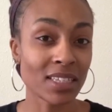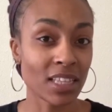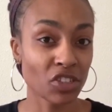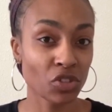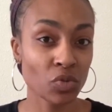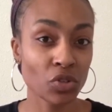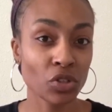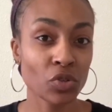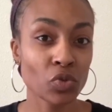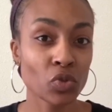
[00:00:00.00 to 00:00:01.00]
that you
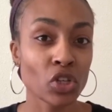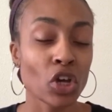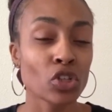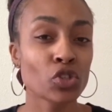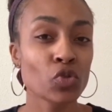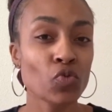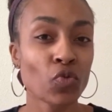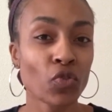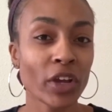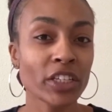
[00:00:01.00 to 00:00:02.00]
use to
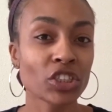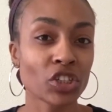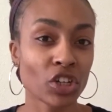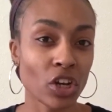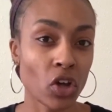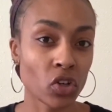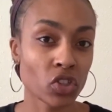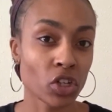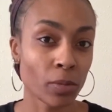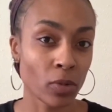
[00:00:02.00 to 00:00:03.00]
reach your
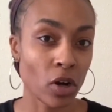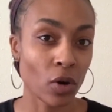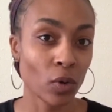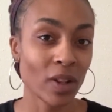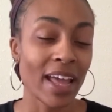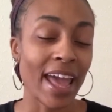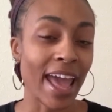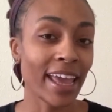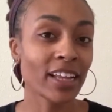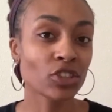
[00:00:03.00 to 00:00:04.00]
long-term goal.
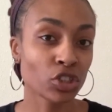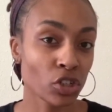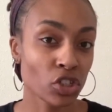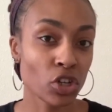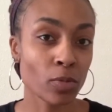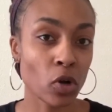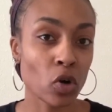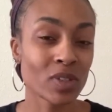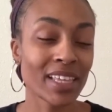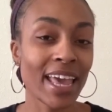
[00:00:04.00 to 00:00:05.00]
And short-term
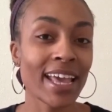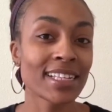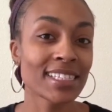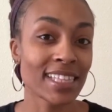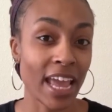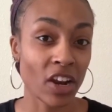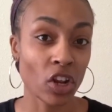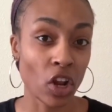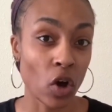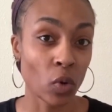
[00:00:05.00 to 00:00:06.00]
goals can stand
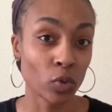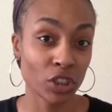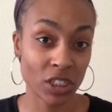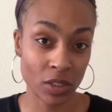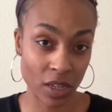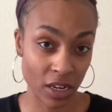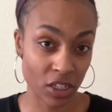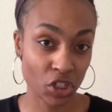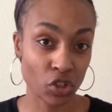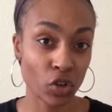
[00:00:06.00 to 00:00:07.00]
alone, just in a
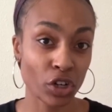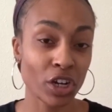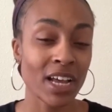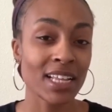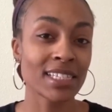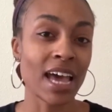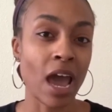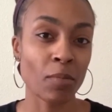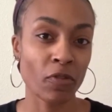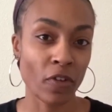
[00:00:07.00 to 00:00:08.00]
shorter
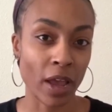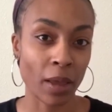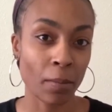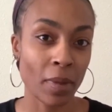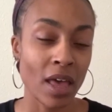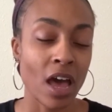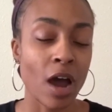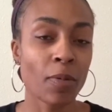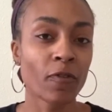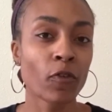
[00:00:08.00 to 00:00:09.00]
time frame.
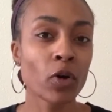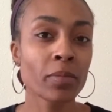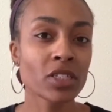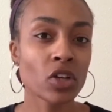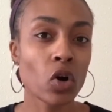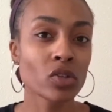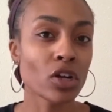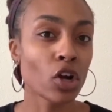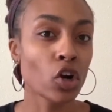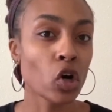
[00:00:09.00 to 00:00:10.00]
A performance goals
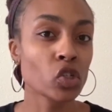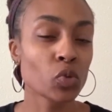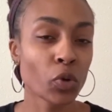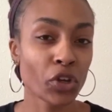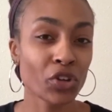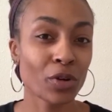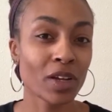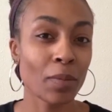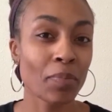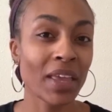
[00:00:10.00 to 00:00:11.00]
are goals where you're
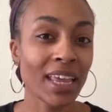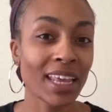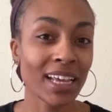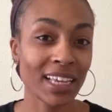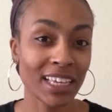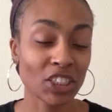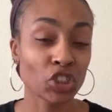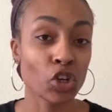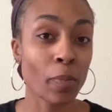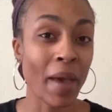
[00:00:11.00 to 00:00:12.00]
competing against
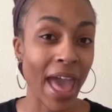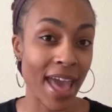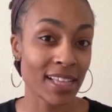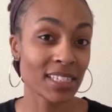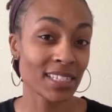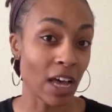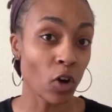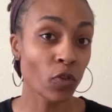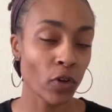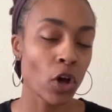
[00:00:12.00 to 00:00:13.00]
your past
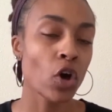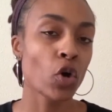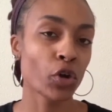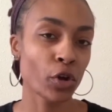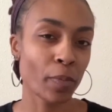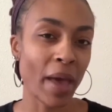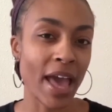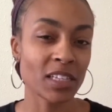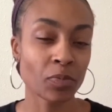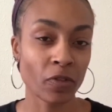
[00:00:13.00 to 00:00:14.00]
self or your
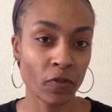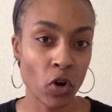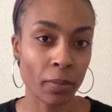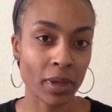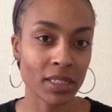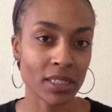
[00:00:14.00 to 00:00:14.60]
past performance.